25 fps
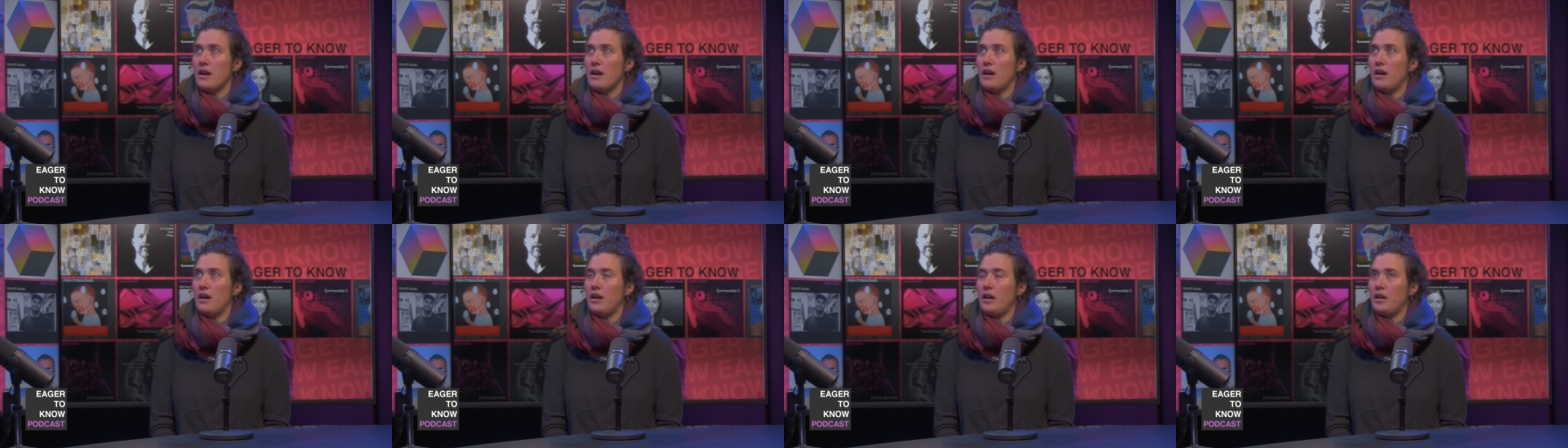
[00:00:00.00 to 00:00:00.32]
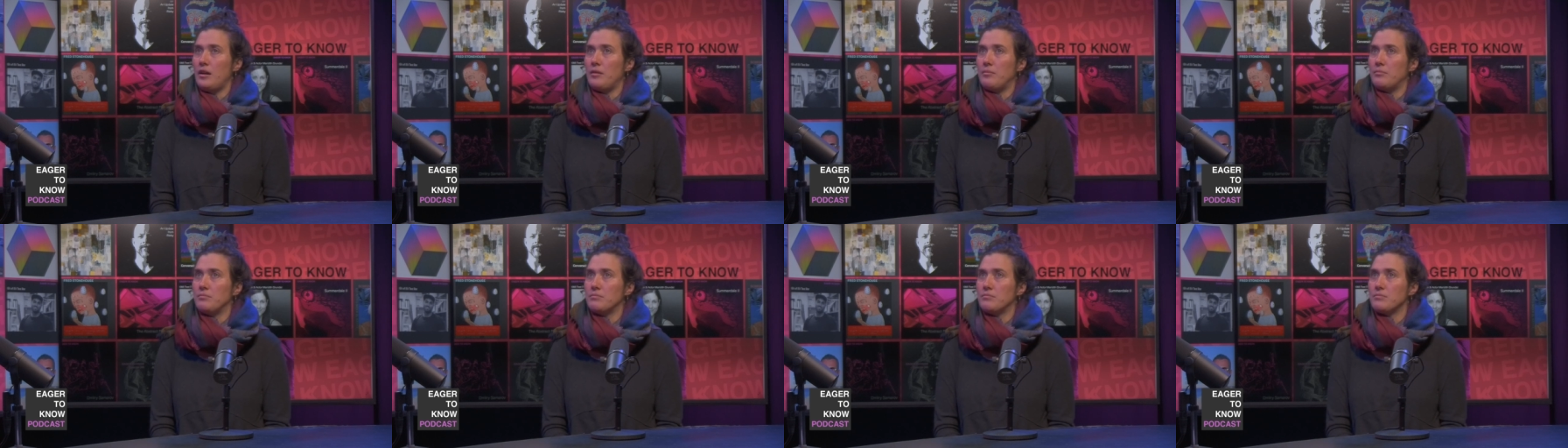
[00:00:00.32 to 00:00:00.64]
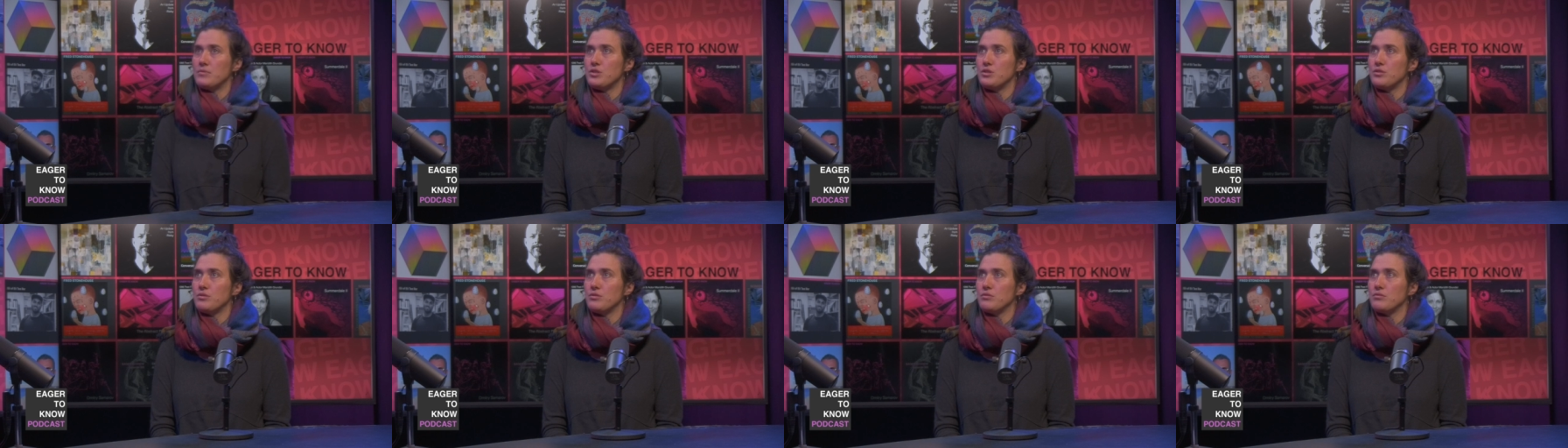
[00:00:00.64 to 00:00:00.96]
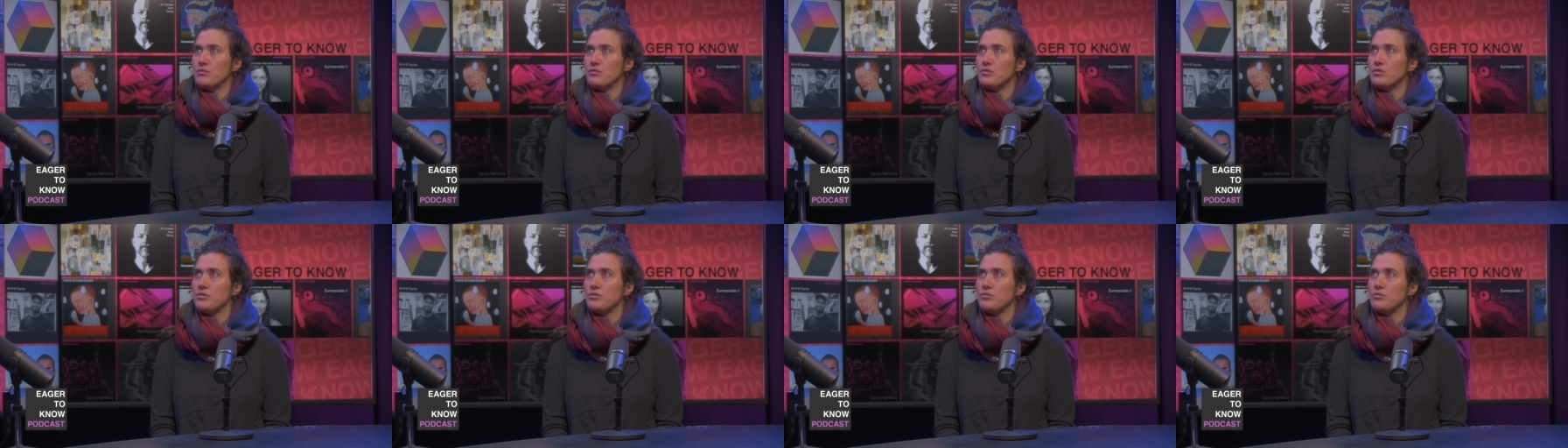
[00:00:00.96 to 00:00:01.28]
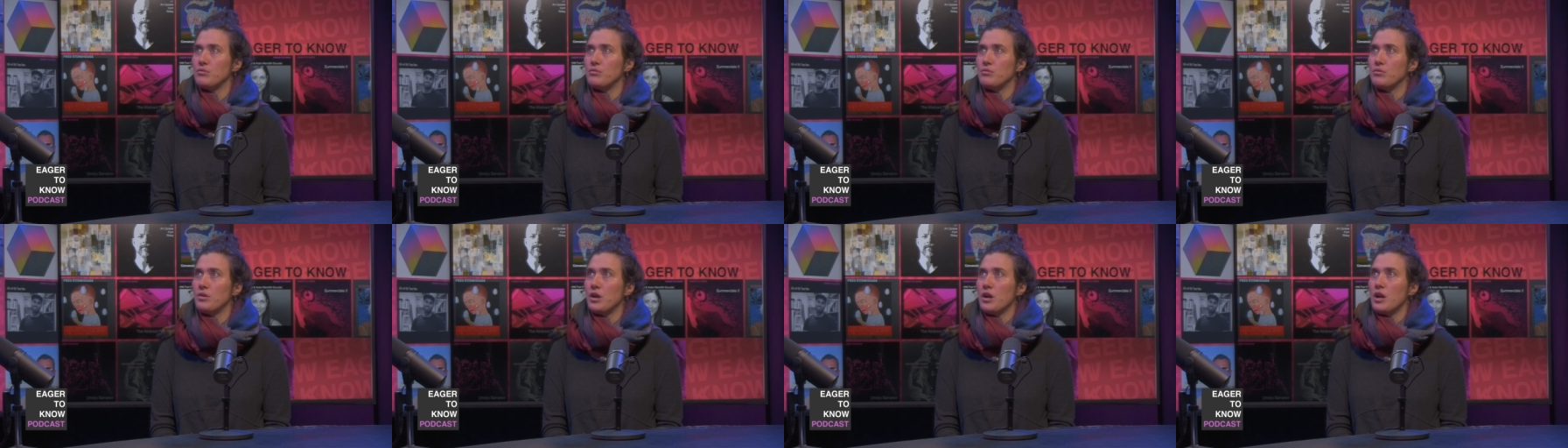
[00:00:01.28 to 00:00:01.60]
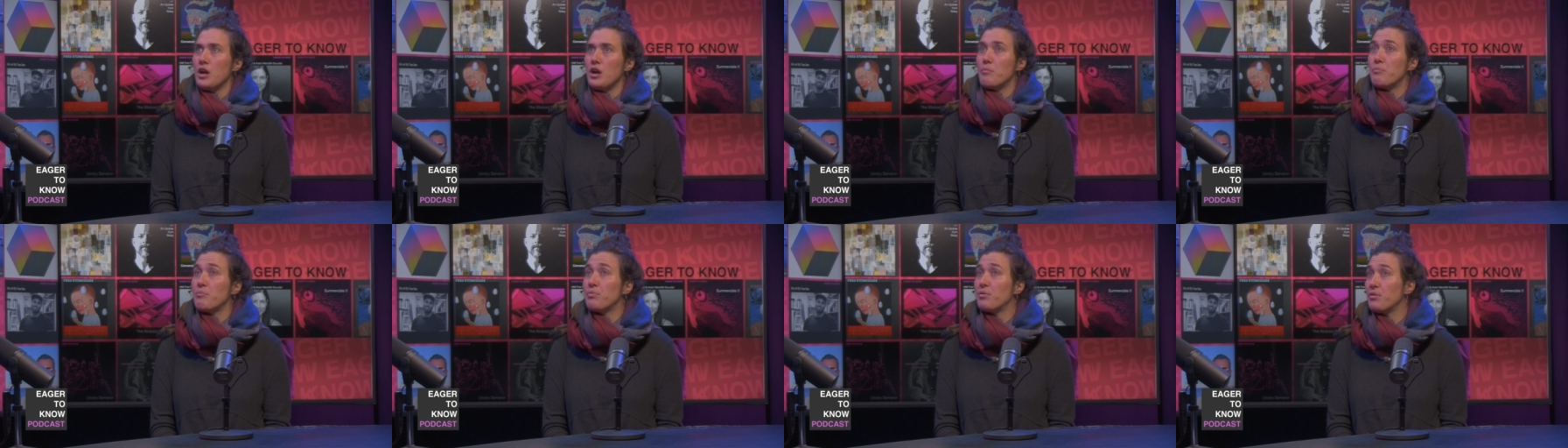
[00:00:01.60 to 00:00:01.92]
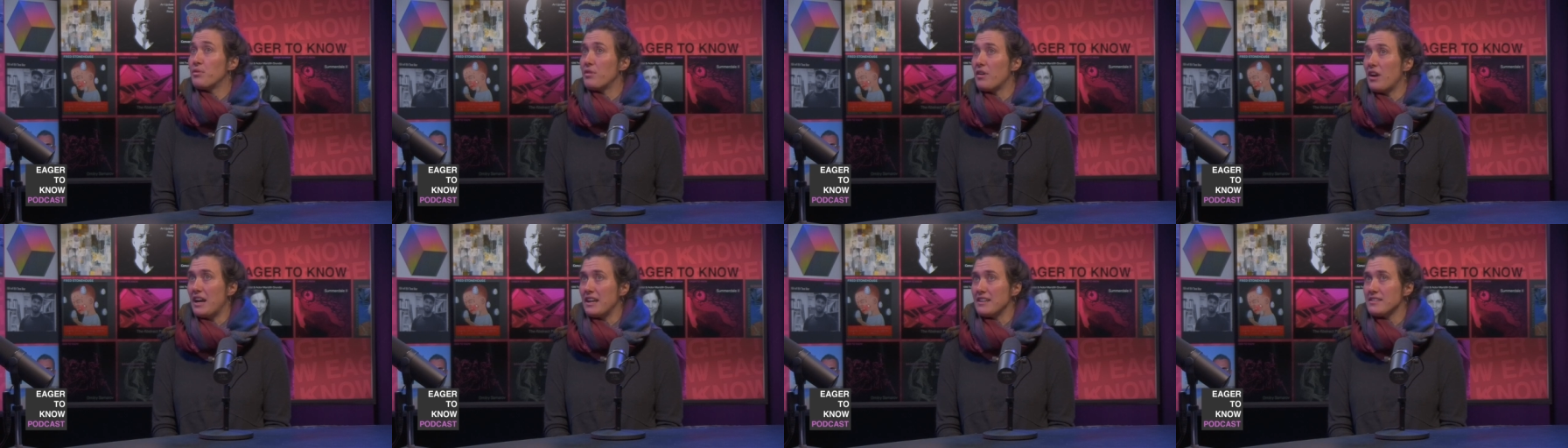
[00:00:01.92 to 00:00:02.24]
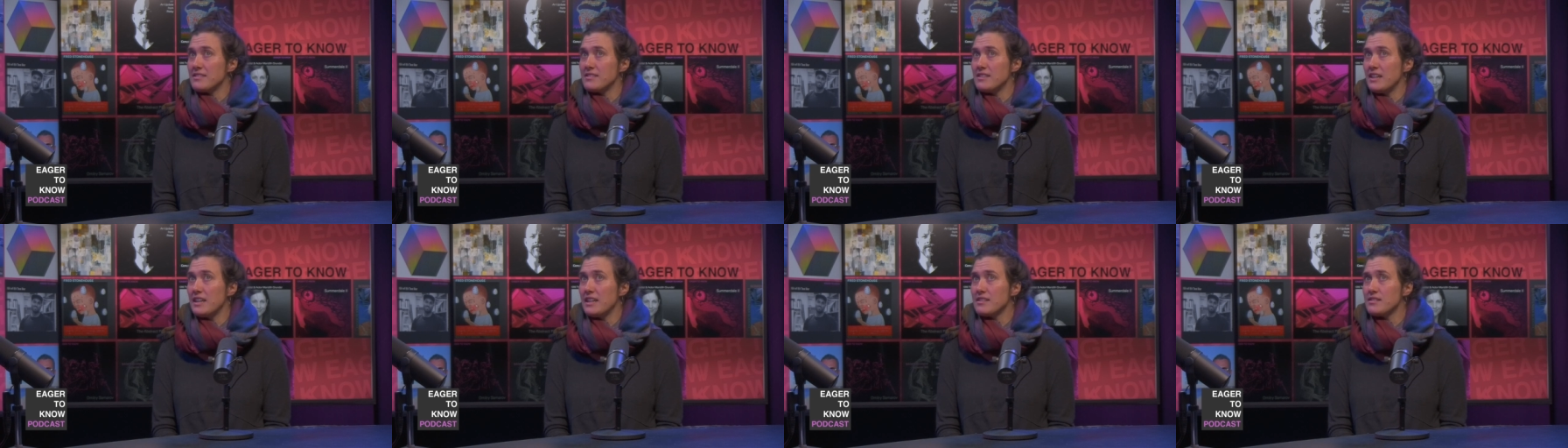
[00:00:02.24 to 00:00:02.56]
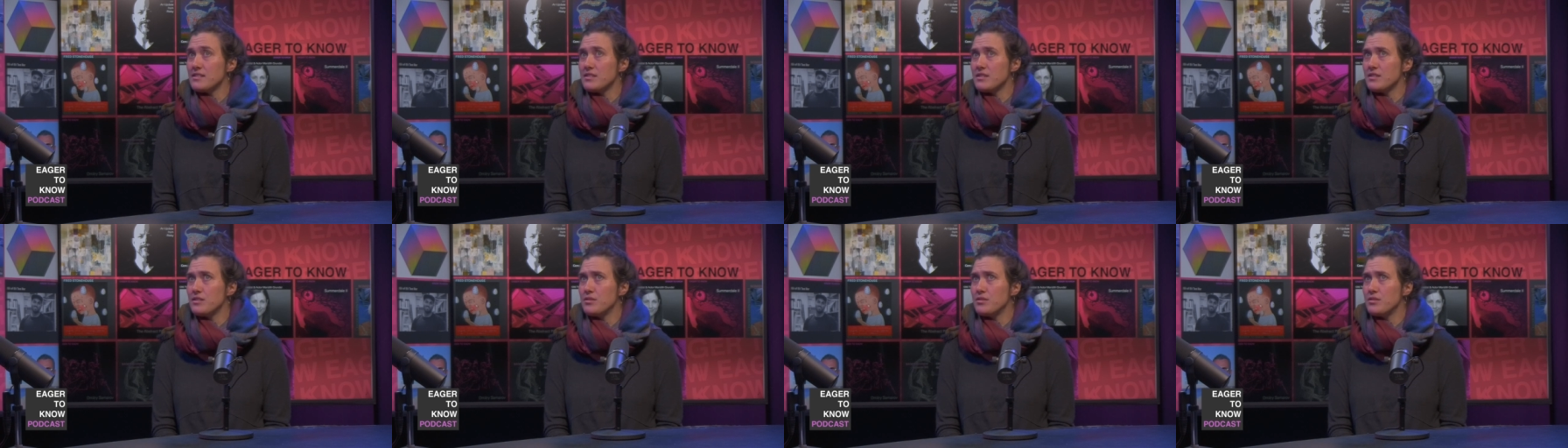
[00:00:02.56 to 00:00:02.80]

um, to, to process,